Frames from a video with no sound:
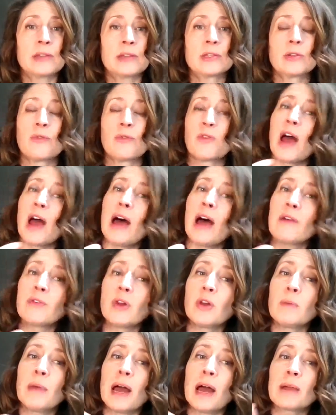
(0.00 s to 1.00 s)
So if you have
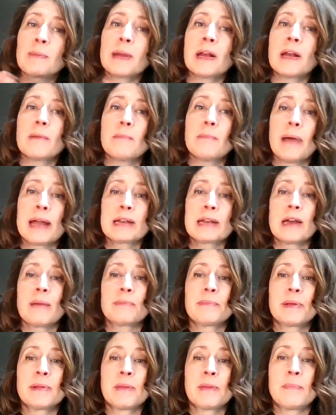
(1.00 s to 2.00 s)
low back pain, it might not
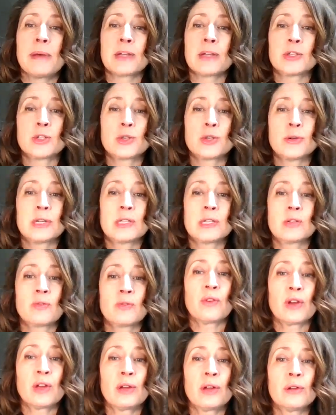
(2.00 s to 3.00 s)
be the best choice
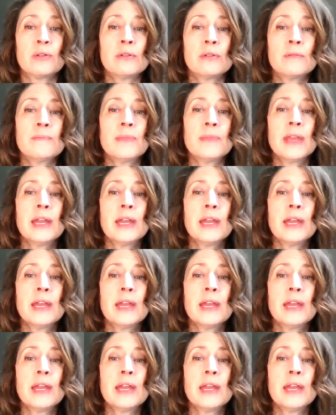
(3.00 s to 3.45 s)
you.